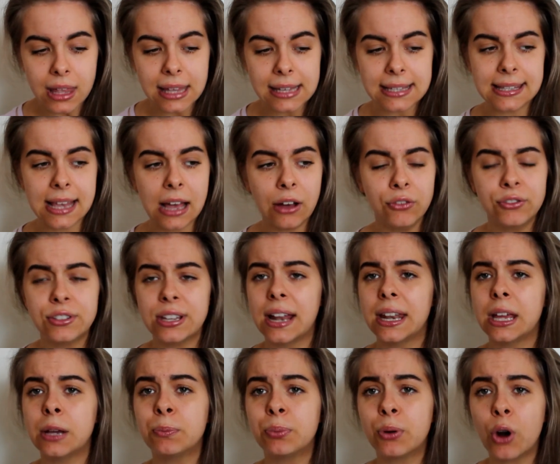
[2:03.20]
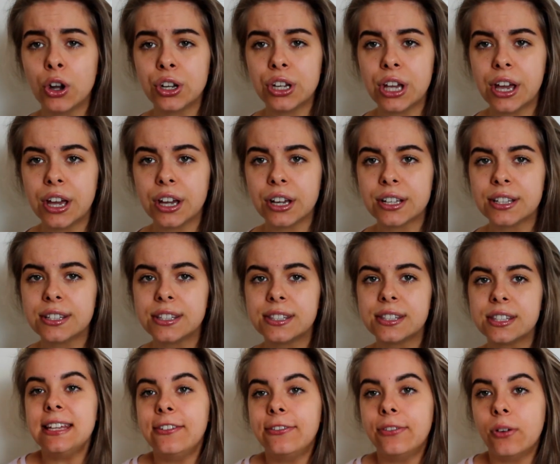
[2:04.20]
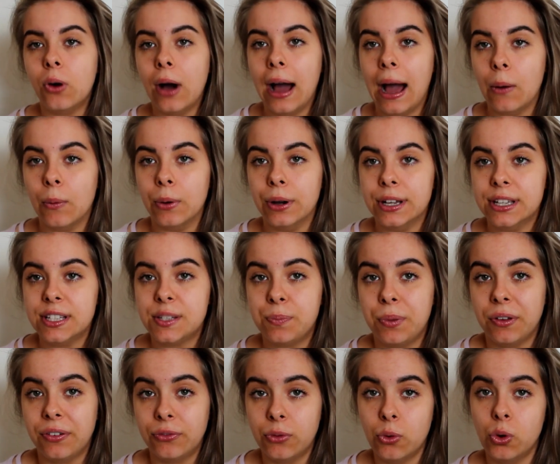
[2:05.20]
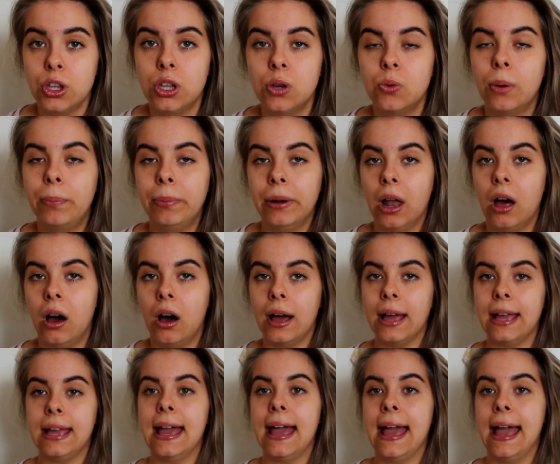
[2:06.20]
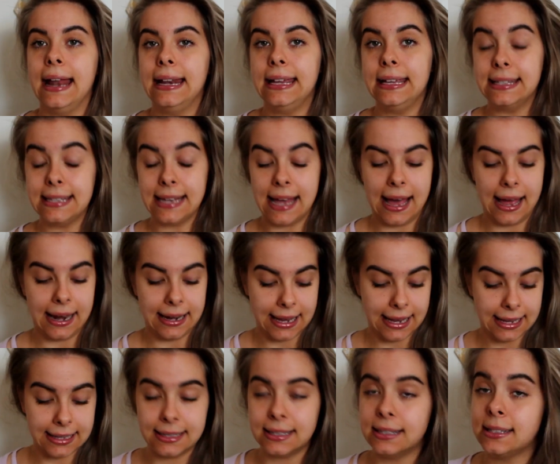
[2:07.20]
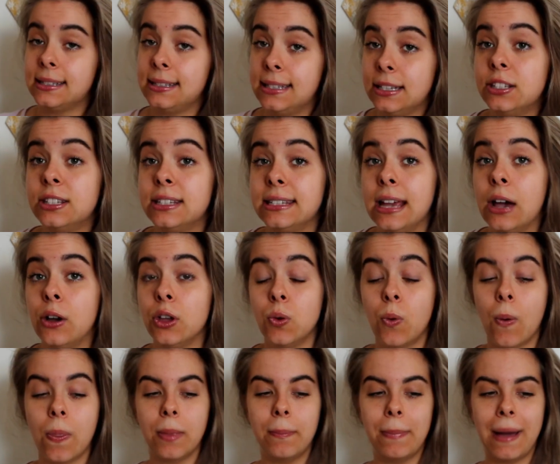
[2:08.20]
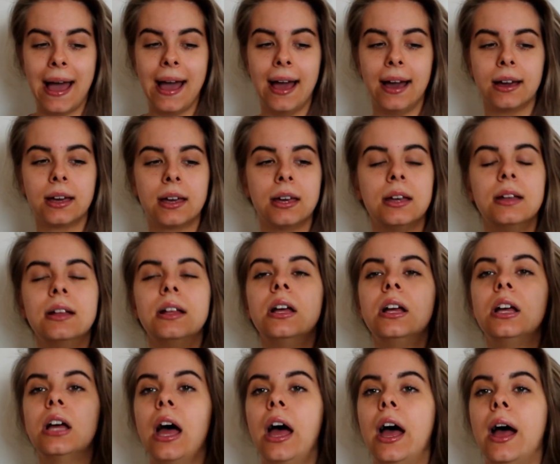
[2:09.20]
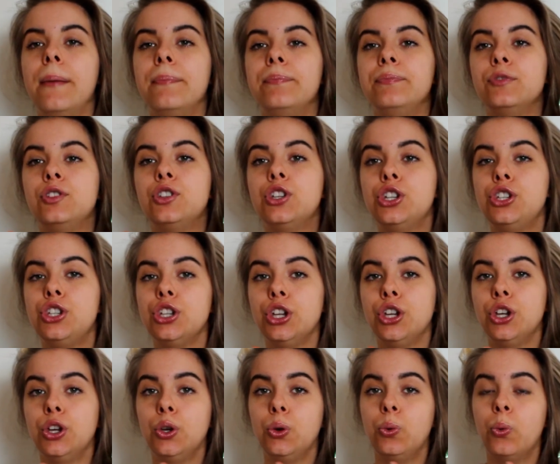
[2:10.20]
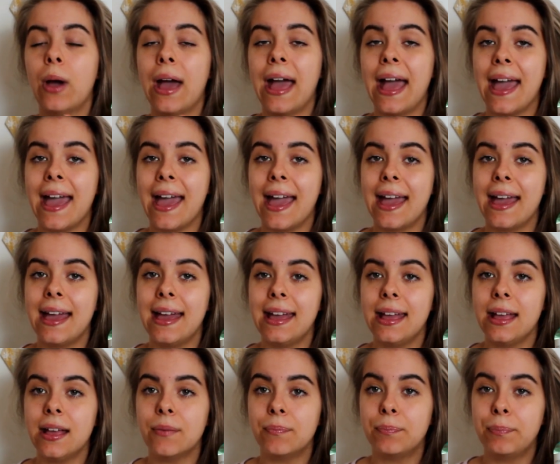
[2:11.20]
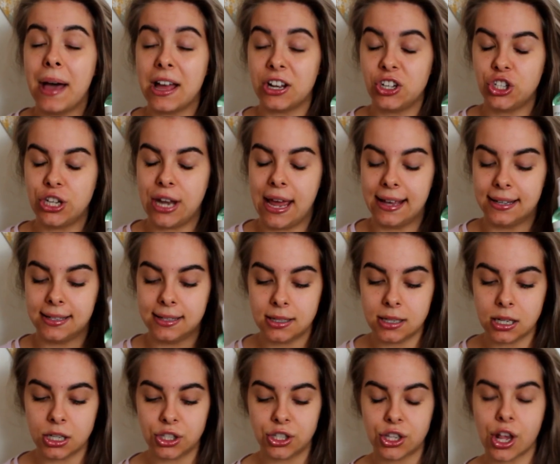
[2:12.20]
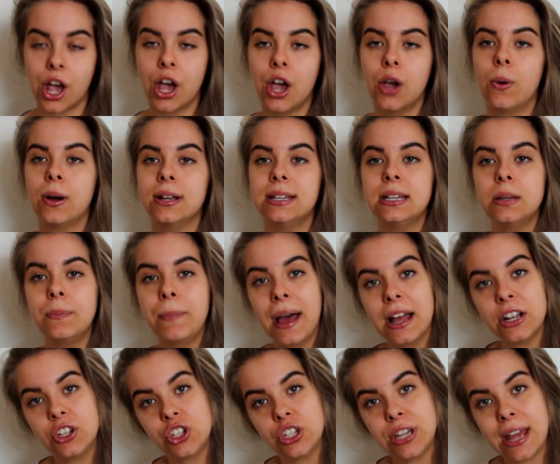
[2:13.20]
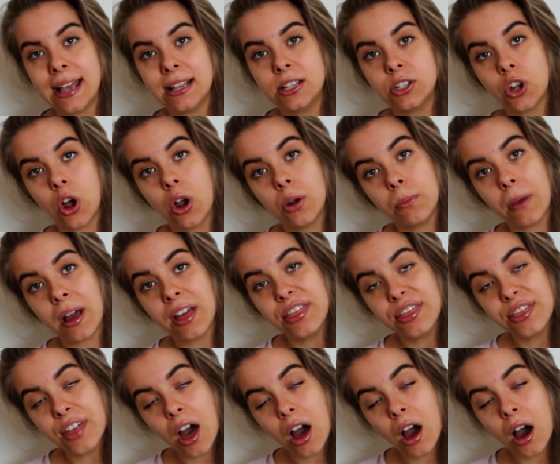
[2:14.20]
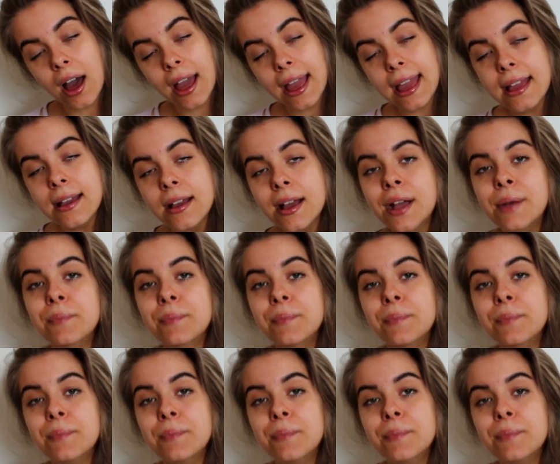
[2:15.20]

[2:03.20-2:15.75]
self-tanning products. 24 hours before you apply any tan, it does tell you on the back to do a patch test. So I did a patch test on my thigh